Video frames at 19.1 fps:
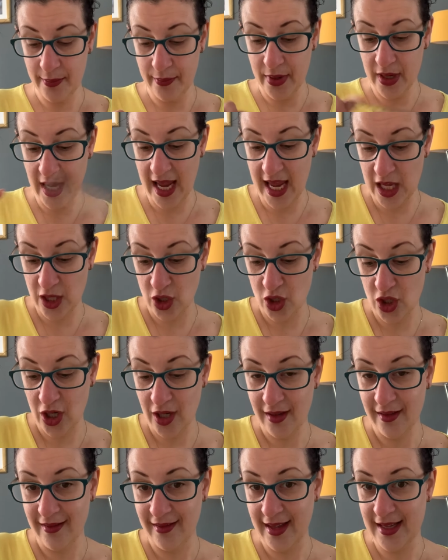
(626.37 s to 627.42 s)
per inch
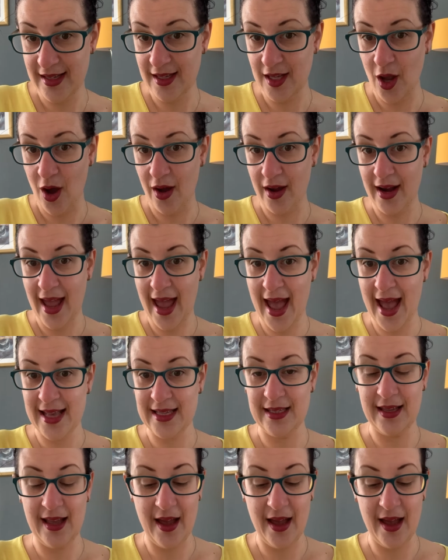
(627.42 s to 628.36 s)
this yarn has.